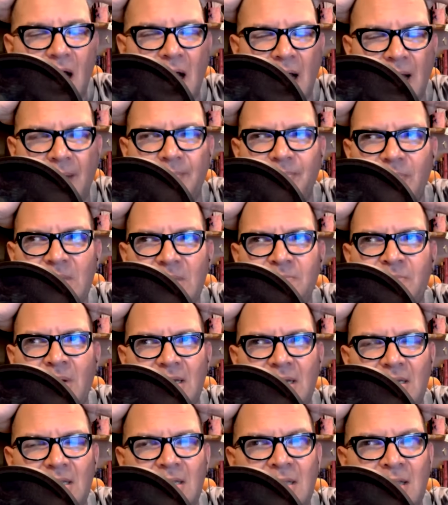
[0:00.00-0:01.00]
um,
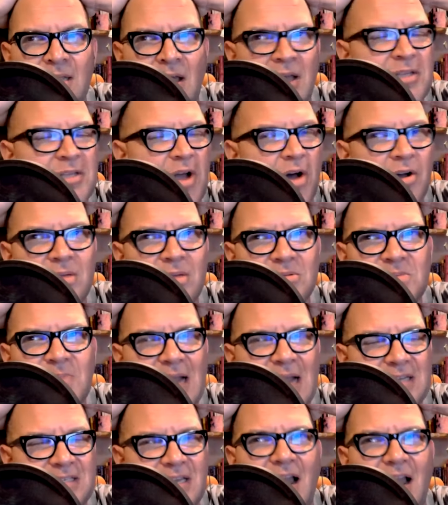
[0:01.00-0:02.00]
but it all comes
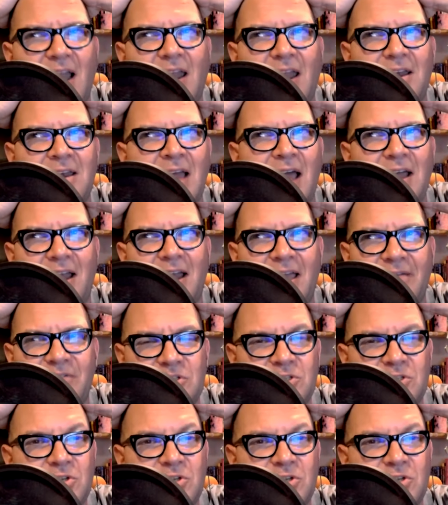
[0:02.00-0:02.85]
back to 9-11.